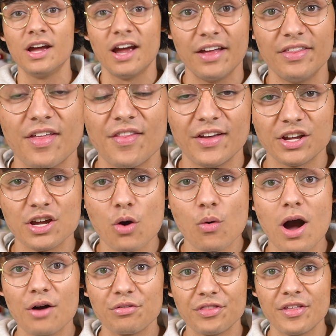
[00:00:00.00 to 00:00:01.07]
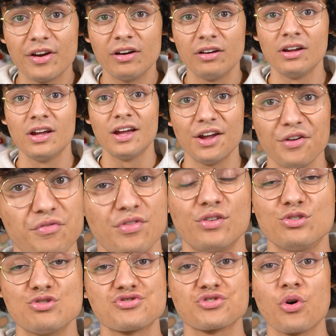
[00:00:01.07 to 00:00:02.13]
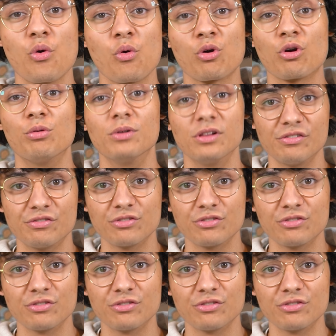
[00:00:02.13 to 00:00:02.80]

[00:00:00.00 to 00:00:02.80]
and then they go out there and they're just horrible at